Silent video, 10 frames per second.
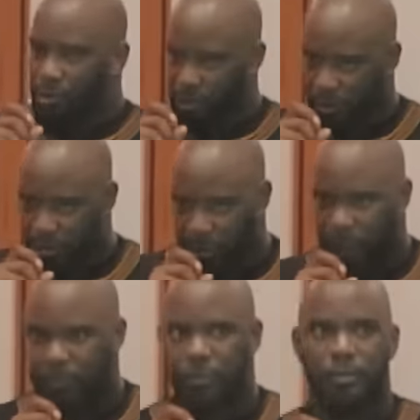to the
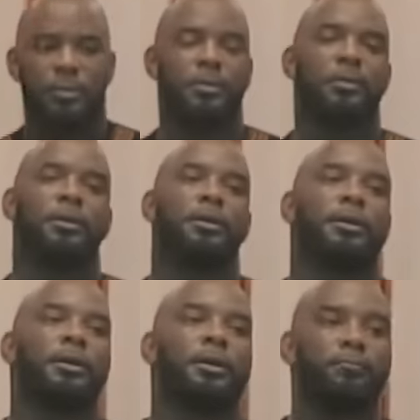throne
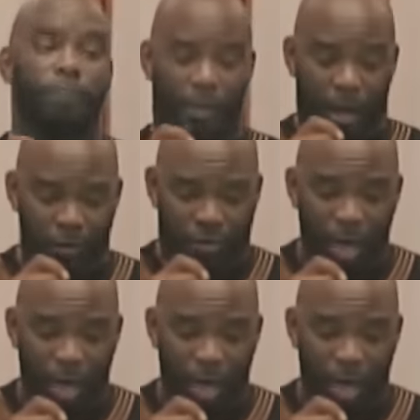because